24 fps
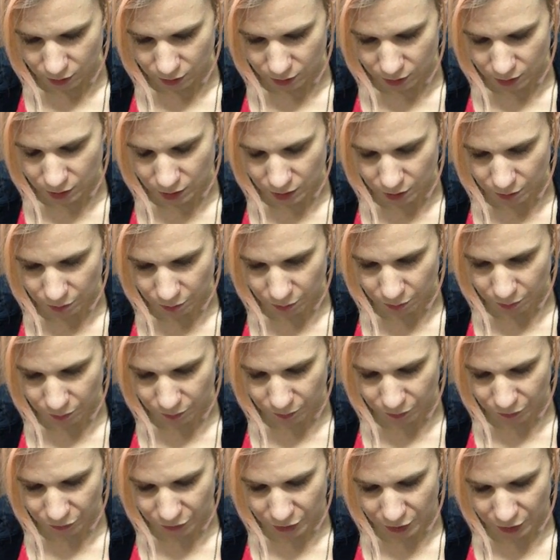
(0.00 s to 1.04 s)

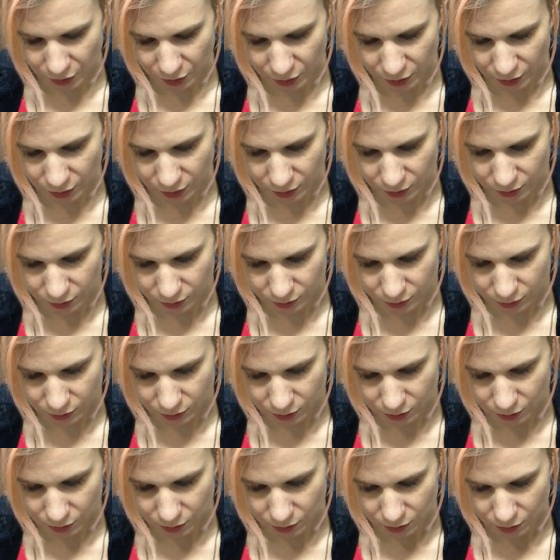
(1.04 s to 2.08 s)
there
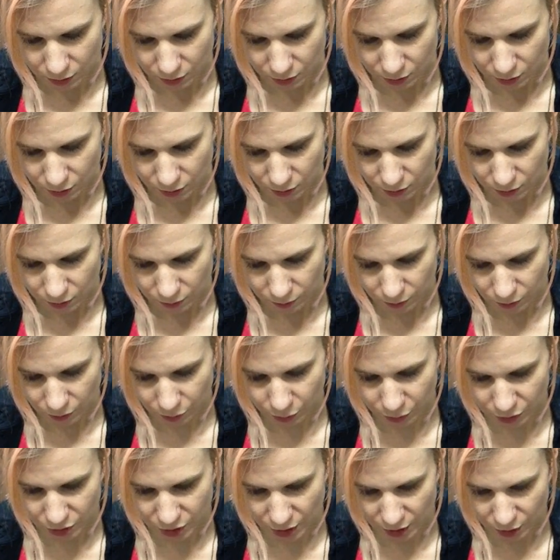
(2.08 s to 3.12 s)
is the
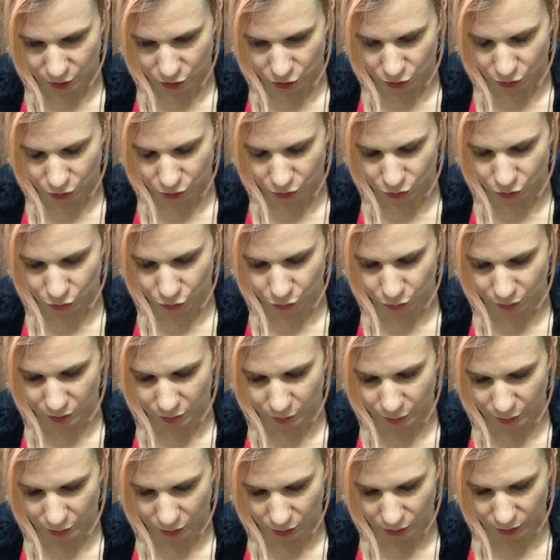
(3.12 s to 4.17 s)
potential to
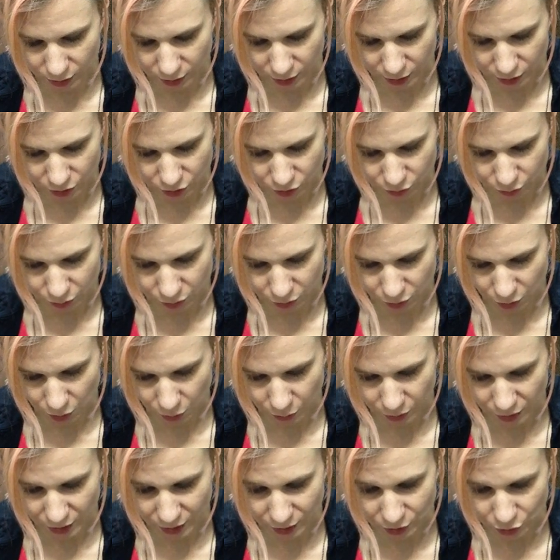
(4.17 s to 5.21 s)
rebuild it and to
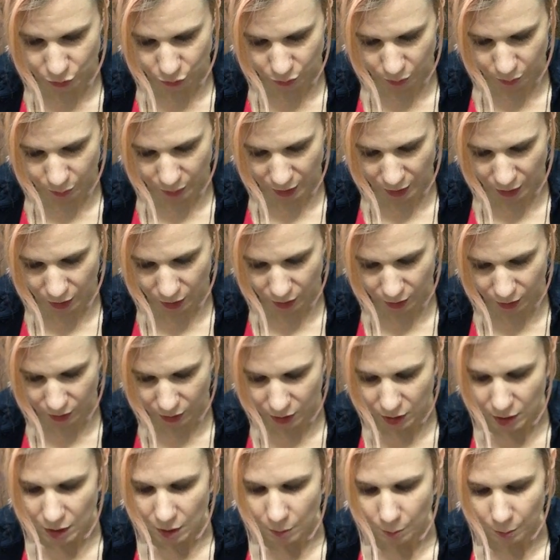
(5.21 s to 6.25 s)
regrow it and to repair it,
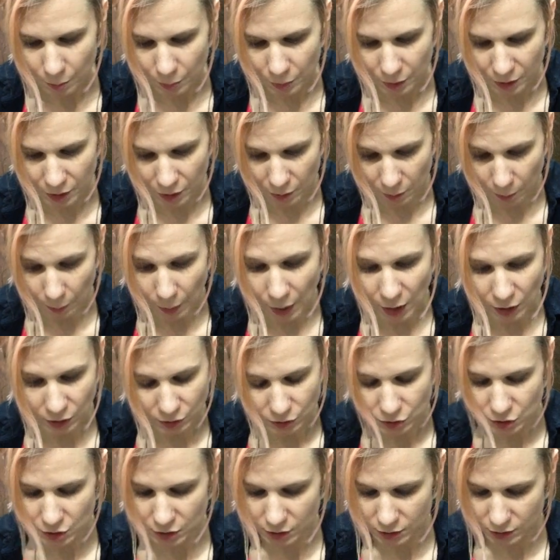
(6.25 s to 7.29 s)
but an
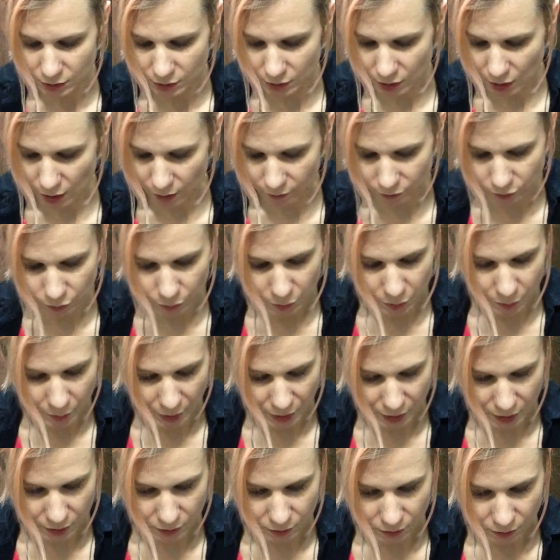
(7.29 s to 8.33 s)
apology is going to have to be
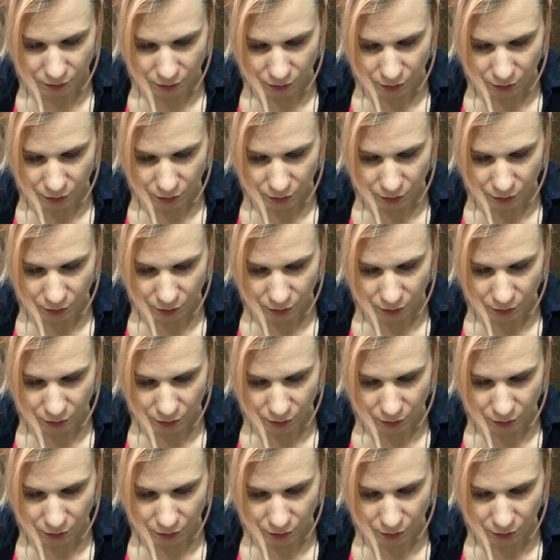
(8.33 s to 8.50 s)
made.